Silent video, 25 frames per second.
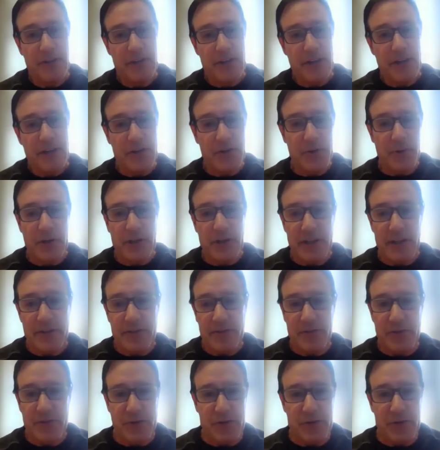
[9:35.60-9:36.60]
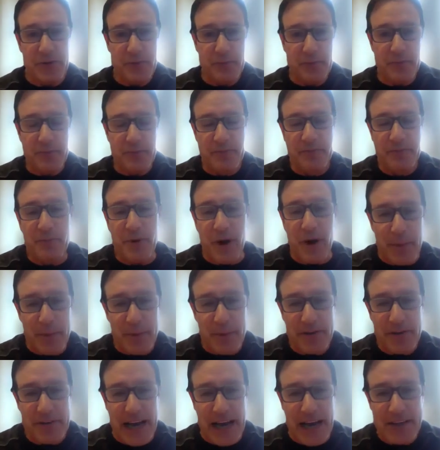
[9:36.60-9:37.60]
doing this to
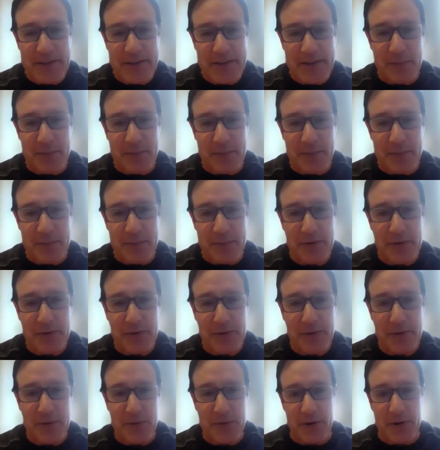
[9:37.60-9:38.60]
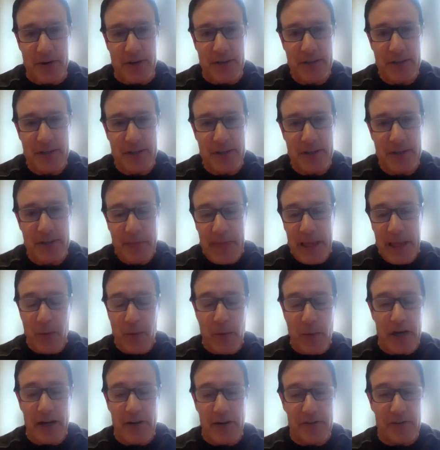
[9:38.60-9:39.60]
property tax appraisers, or
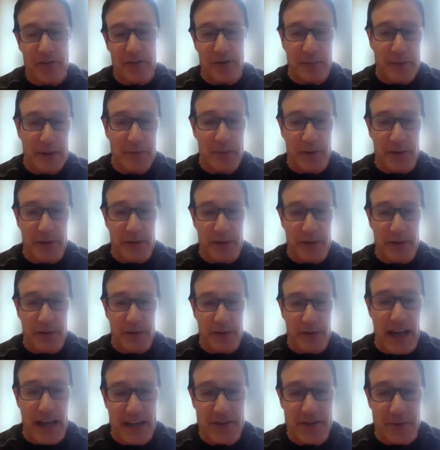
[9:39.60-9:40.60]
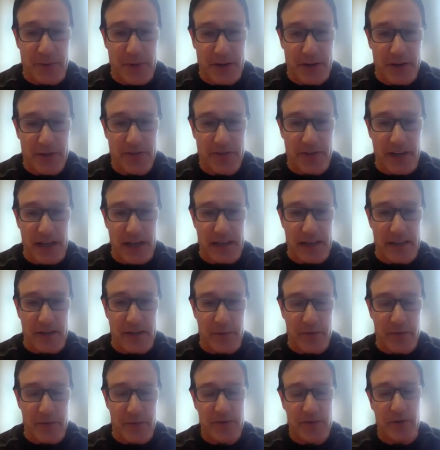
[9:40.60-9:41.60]
quite honestly, people that just liked real estate. It
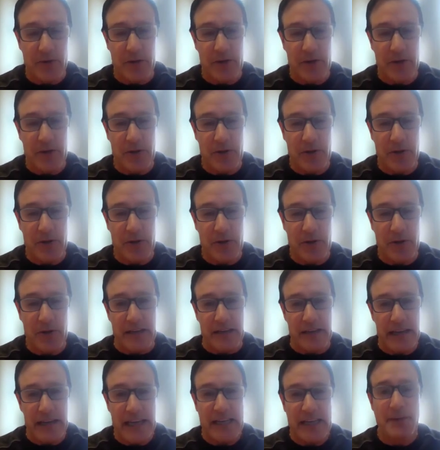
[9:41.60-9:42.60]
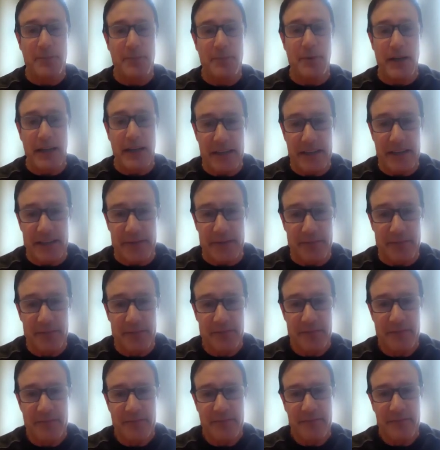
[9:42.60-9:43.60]
was so lucrative that anybody could
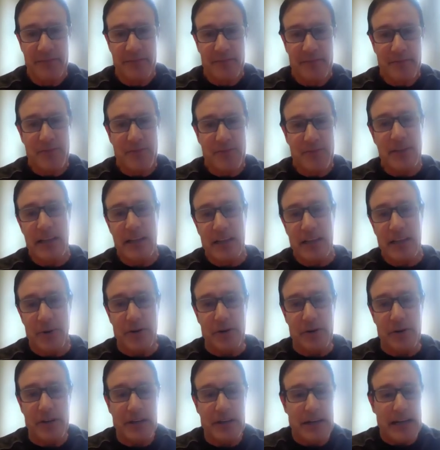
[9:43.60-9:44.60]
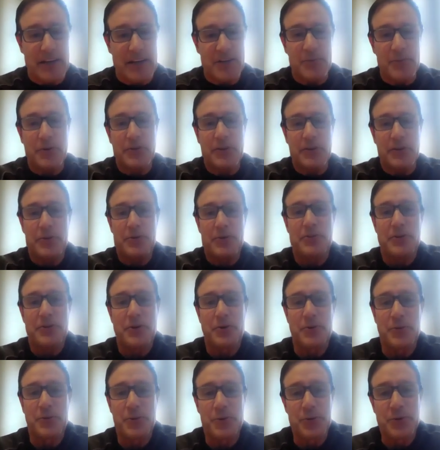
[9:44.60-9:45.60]
say they were an expert. There was no
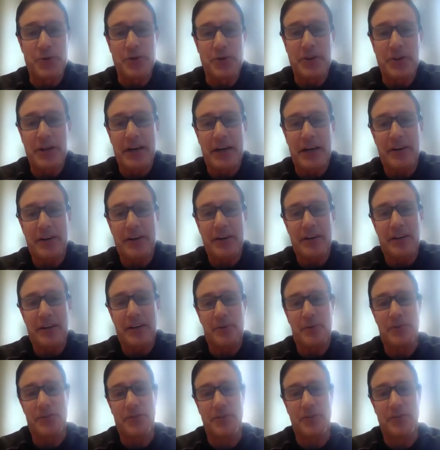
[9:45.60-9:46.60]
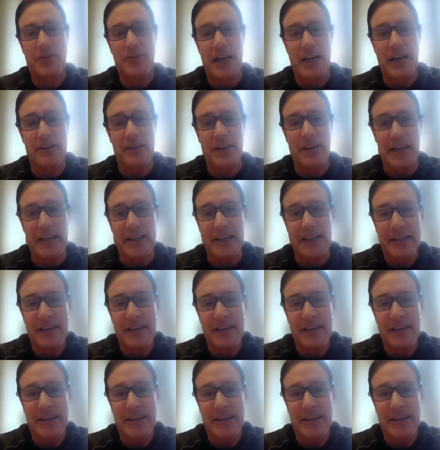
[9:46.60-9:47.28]
rule there. It was just kind of like,